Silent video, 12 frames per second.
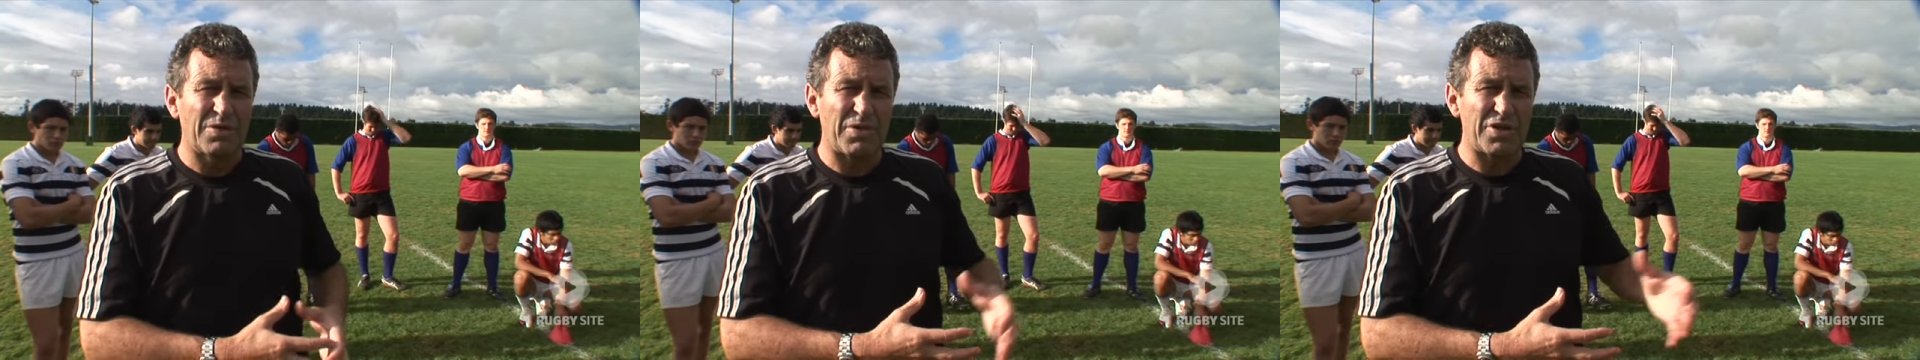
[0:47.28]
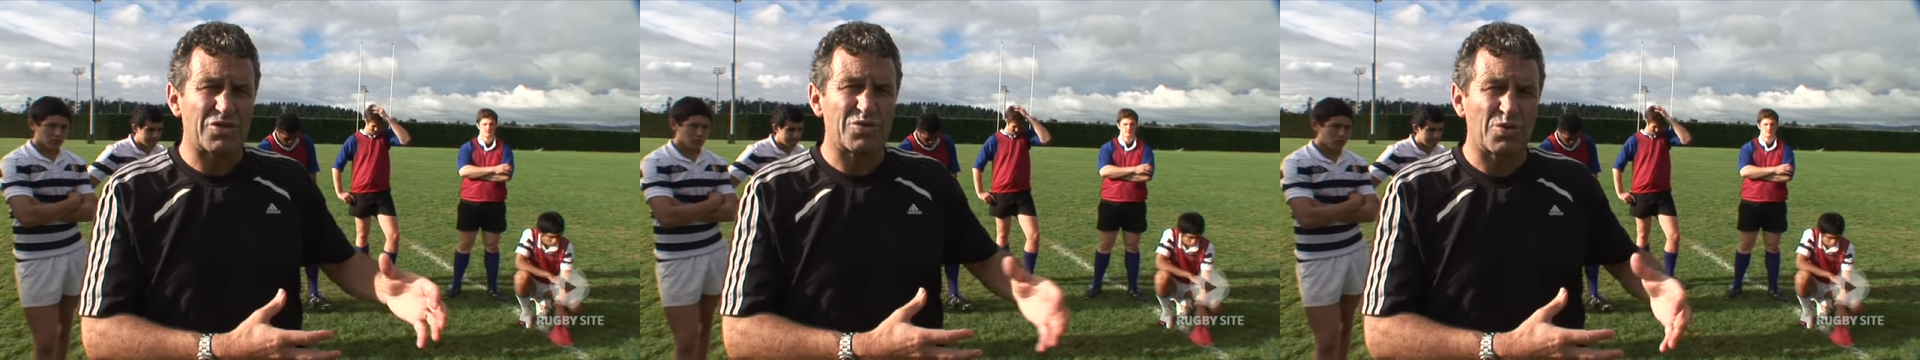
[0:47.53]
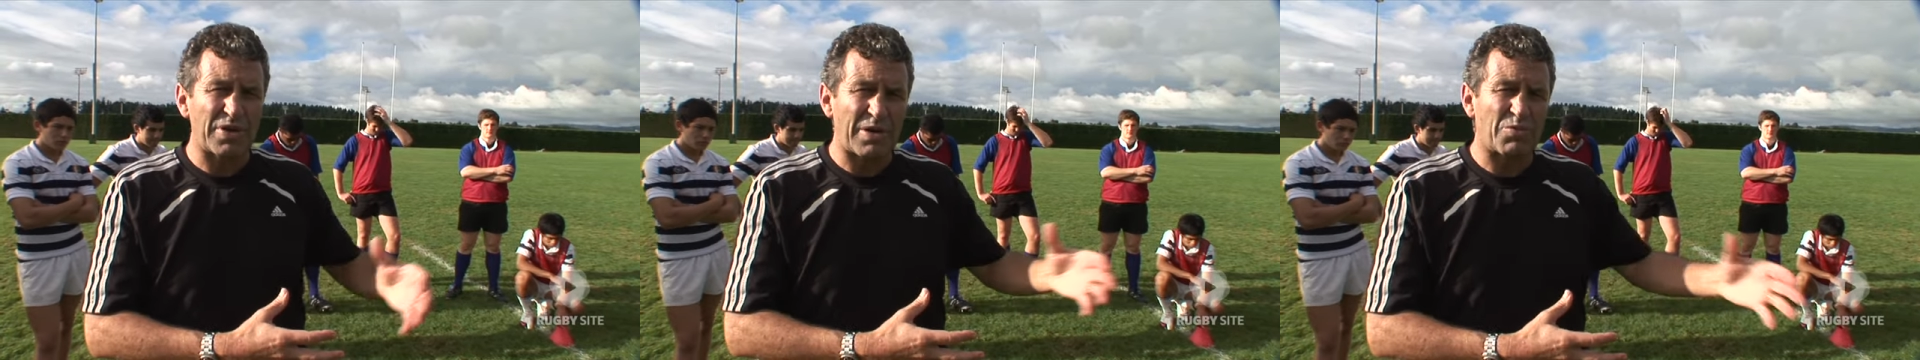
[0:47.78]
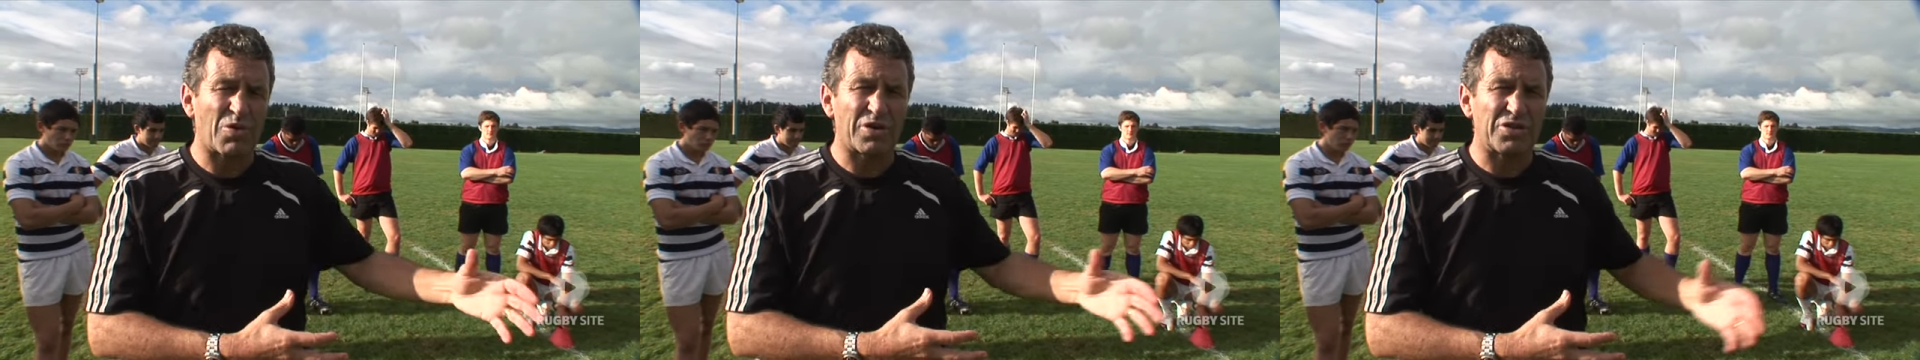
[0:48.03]
When you saw that,
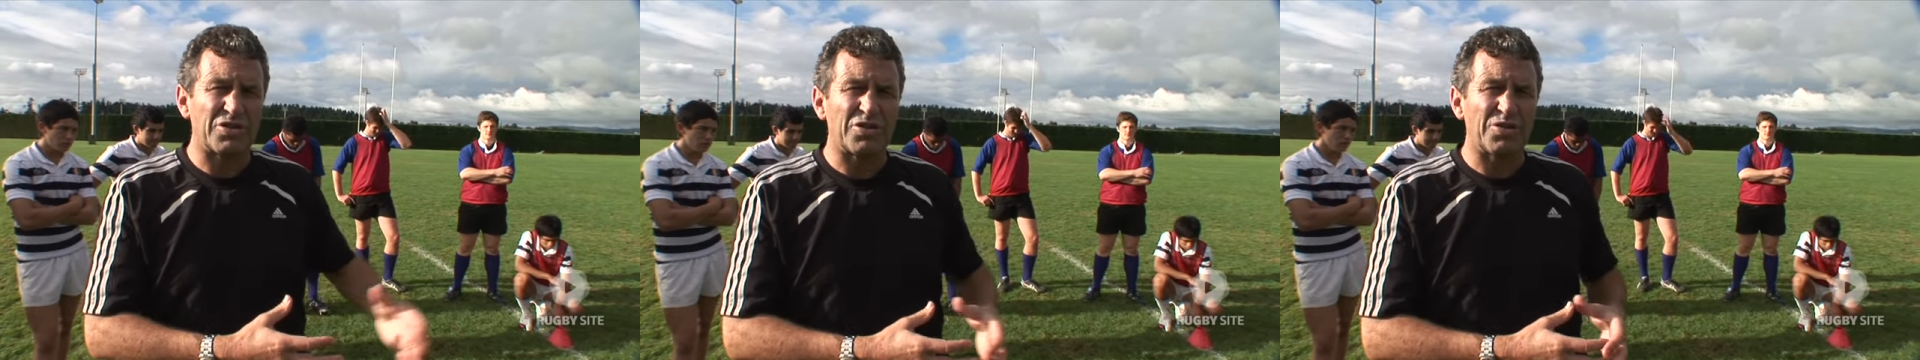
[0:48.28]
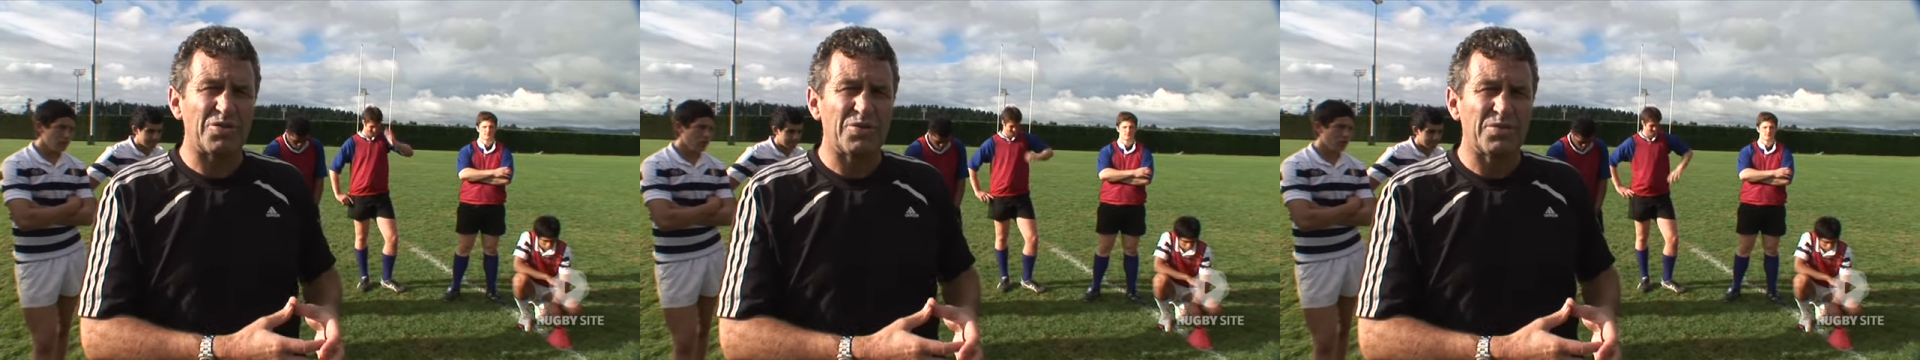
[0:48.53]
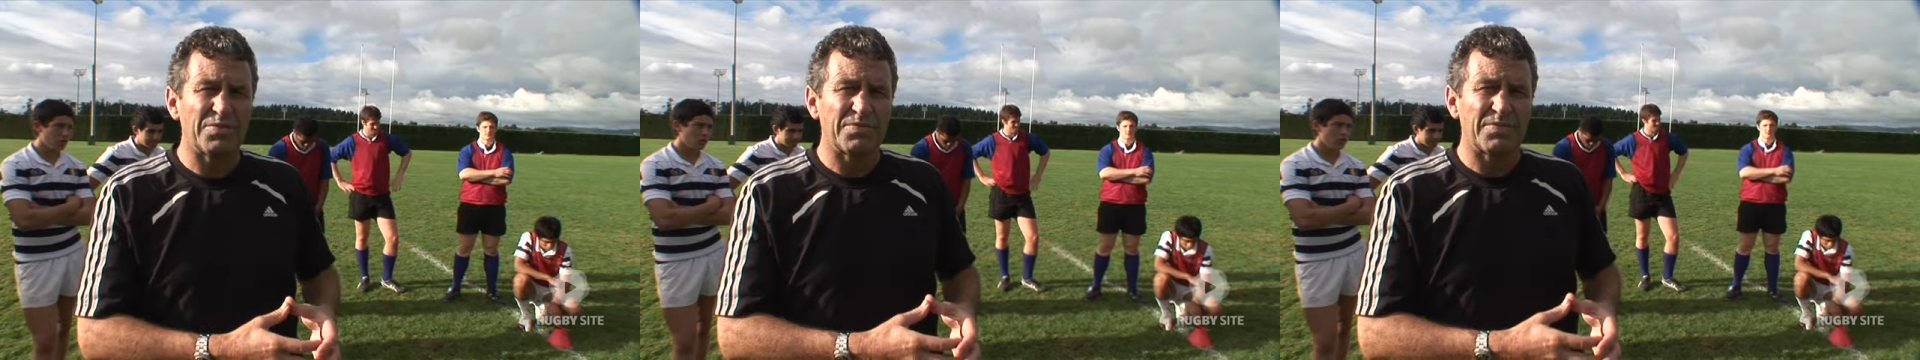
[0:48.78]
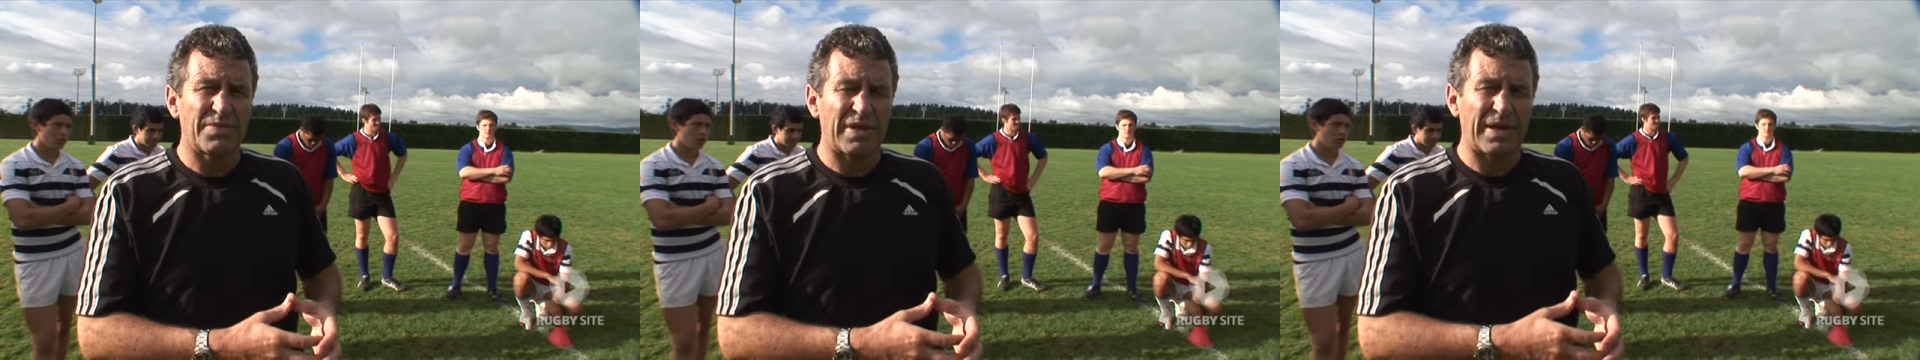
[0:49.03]
what did you do?
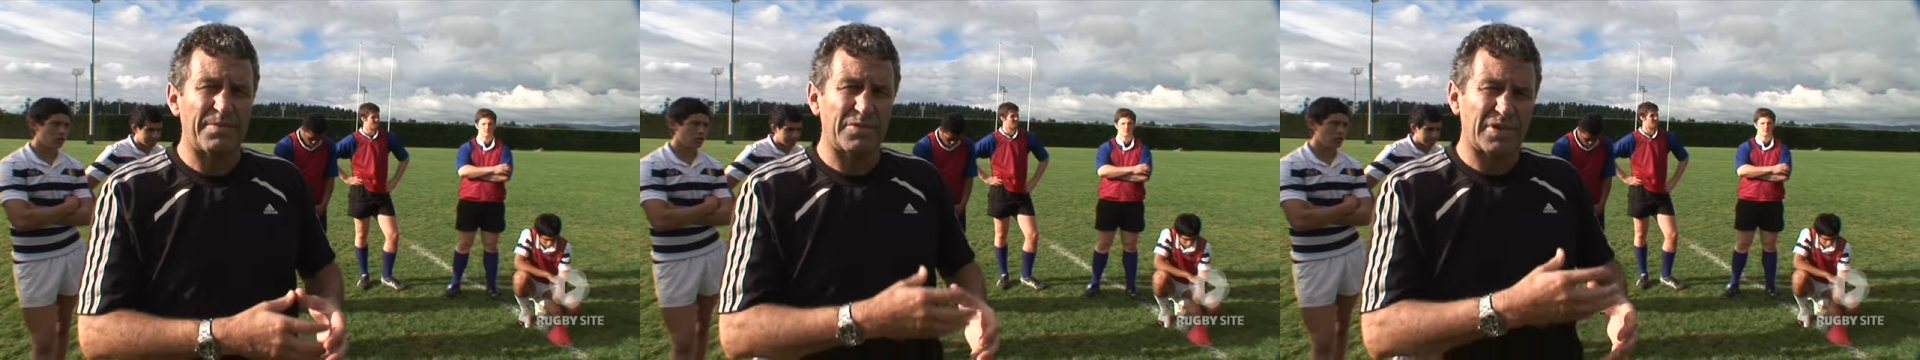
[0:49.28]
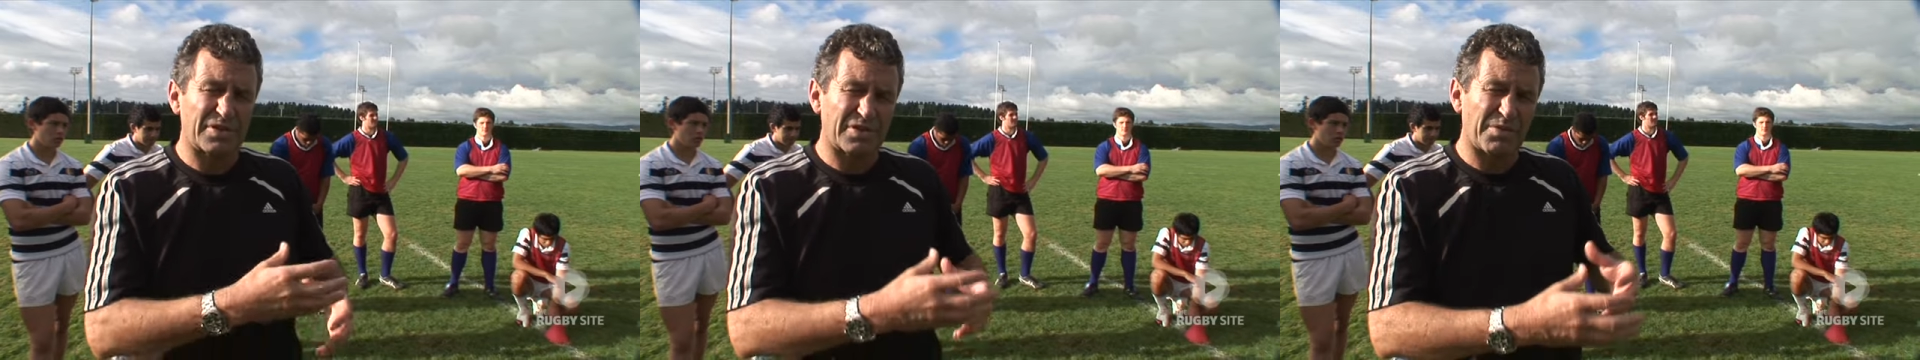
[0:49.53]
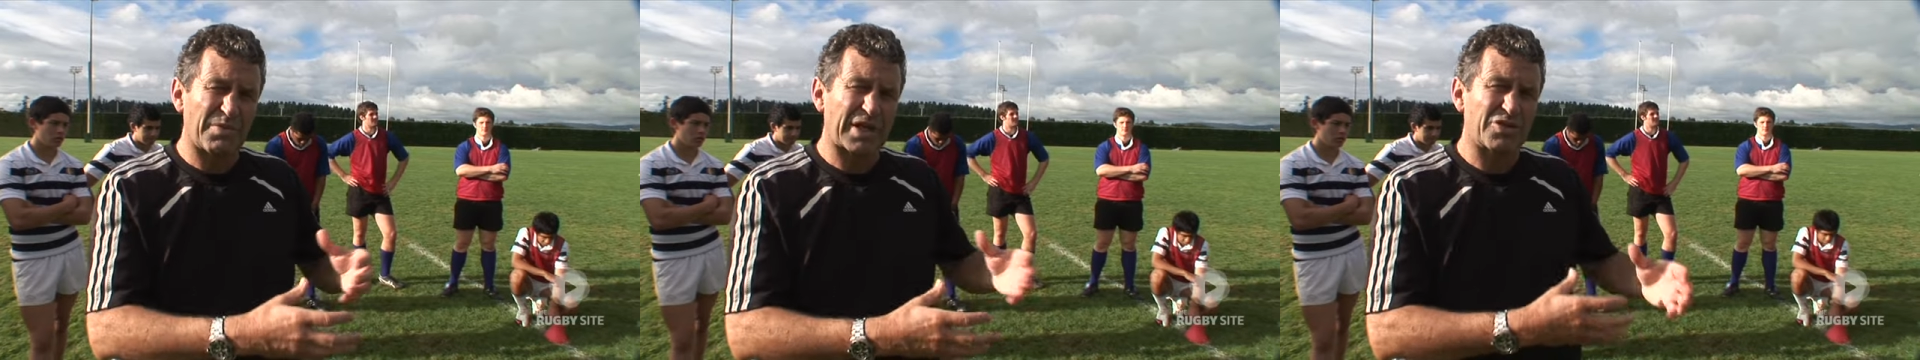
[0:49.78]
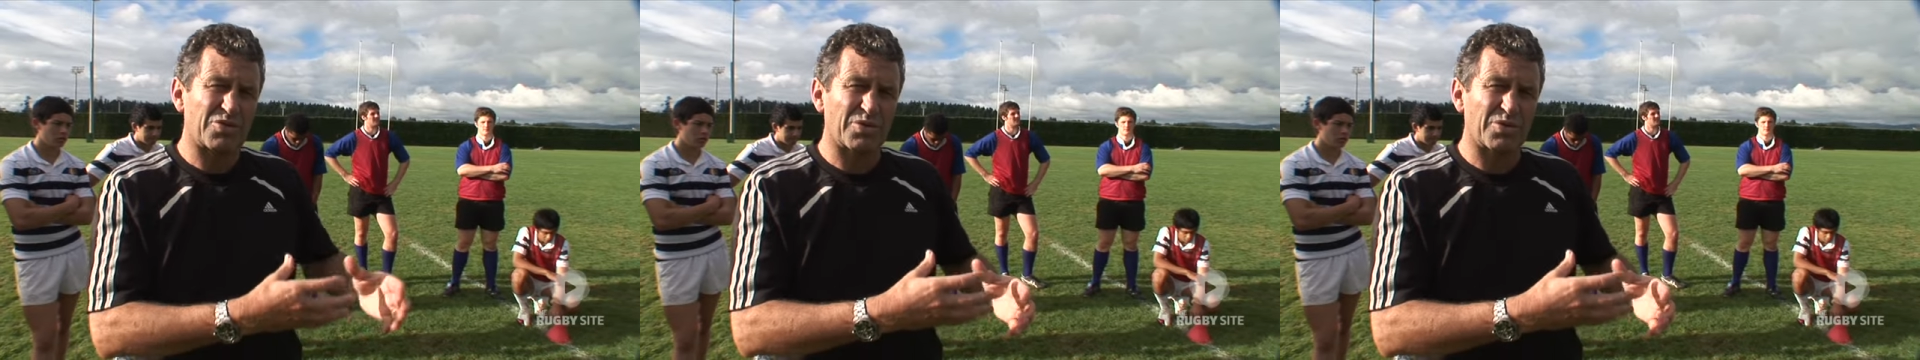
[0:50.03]
So making